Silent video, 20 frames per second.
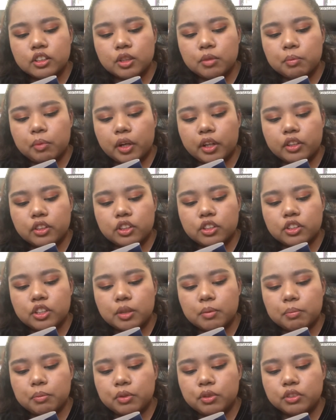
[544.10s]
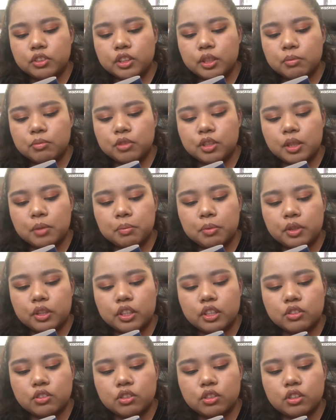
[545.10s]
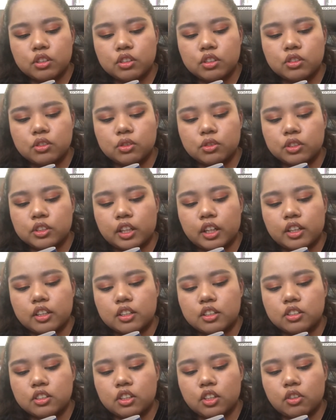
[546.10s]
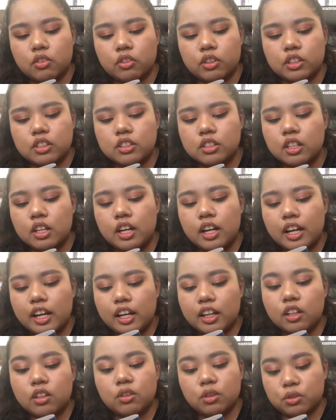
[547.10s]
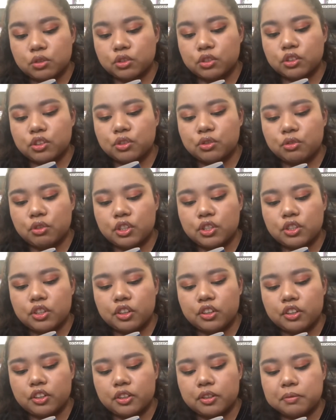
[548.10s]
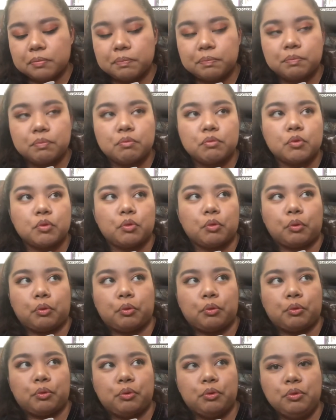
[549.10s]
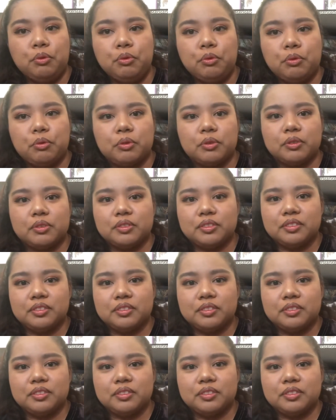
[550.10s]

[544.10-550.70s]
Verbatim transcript: partnership pulls them deeper into the society's secrets and closer to each other. Ooh.